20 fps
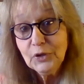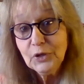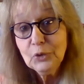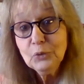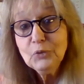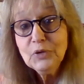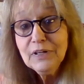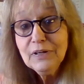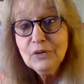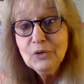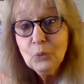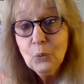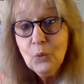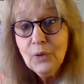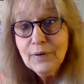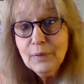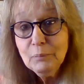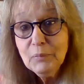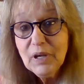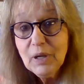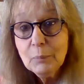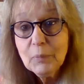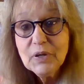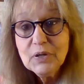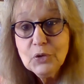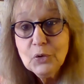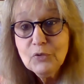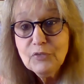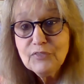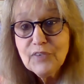You didn't want to be,
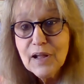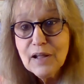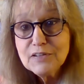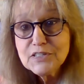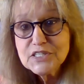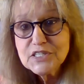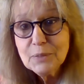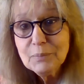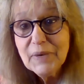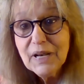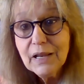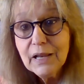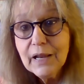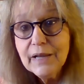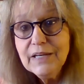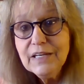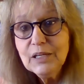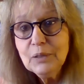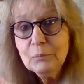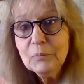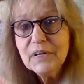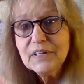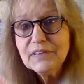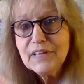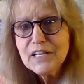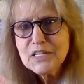but you found some enlightenment.